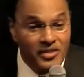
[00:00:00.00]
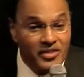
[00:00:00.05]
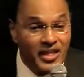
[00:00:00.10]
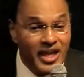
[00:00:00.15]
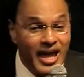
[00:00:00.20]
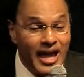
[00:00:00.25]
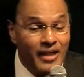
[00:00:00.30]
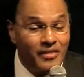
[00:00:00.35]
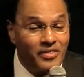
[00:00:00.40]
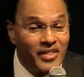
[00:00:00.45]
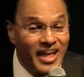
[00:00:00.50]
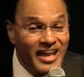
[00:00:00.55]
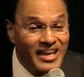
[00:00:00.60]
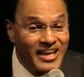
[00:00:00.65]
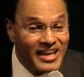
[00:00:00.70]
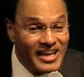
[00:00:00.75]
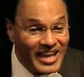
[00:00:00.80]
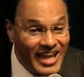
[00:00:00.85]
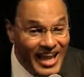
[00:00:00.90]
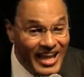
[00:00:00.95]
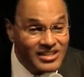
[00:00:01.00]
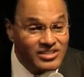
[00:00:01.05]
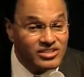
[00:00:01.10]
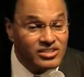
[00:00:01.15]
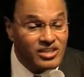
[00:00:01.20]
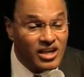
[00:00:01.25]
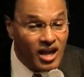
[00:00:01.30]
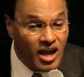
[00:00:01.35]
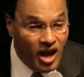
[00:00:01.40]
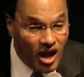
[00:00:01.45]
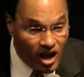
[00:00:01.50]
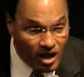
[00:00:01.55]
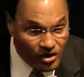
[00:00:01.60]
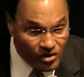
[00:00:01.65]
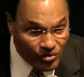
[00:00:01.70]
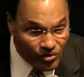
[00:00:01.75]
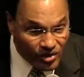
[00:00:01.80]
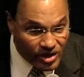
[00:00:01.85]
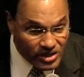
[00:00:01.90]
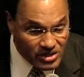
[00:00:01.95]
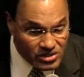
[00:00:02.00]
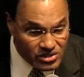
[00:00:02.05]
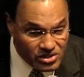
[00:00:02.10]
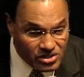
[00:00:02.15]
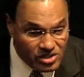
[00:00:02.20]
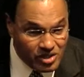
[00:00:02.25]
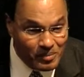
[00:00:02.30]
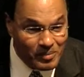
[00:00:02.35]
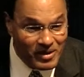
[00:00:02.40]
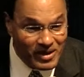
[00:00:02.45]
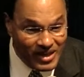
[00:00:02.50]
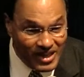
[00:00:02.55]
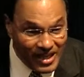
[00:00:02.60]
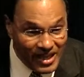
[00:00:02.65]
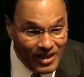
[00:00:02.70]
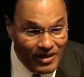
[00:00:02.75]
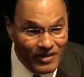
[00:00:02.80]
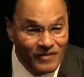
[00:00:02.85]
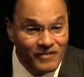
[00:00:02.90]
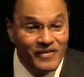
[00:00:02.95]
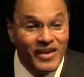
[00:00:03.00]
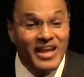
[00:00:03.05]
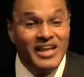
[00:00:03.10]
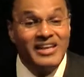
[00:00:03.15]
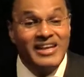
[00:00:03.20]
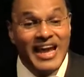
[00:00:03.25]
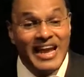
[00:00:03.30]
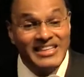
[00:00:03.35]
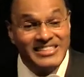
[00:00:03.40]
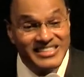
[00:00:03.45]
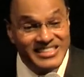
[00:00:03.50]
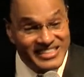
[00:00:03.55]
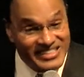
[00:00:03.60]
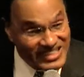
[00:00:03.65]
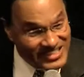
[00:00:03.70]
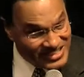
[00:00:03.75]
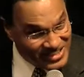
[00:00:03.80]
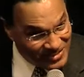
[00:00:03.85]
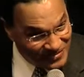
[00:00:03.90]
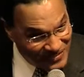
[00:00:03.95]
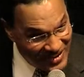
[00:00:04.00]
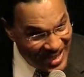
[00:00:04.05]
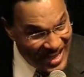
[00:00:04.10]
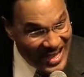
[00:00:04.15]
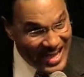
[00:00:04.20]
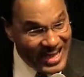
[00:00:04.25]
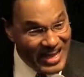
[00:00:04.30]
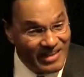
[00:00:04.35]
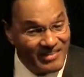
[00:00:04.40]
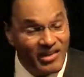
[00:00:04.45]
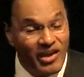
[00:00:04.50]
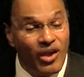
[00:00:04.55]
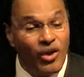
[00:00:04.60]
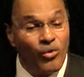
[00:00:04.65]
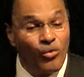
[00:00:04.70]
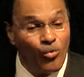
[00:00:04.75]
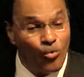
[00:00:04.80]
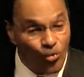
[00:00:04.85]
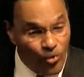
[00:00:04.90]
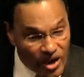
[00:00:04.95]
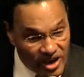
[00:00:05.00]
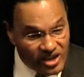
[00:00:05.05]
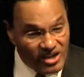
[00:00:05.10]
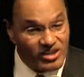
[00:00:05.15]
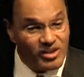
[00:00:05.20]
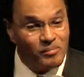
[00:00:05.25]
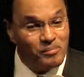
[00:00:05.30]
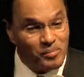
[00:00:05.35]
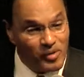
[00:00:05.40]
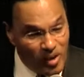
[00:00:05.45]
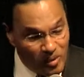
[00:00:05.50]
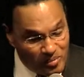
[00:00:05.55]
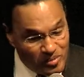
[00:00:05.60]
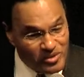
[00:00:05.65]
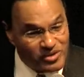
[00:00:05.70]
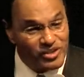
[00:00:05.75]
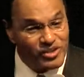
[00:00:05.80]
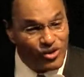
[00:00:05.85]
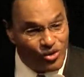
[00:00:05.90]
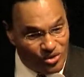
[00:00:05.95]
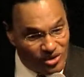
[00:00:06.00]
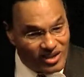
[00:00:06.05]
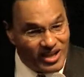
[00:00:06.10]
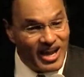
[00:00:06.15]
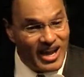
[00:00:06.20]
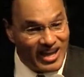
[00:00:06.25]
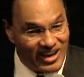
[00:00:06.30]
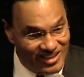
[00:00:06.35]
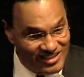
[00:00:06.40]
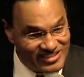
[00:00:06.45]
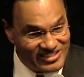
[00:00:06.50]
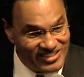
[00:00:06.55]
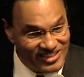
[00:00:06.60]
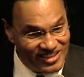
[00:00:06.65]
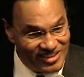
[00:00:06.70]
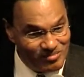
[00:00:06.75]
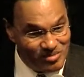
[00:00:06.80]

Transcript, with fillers: That, that led Congress to believe in 1965 regular people could go to college.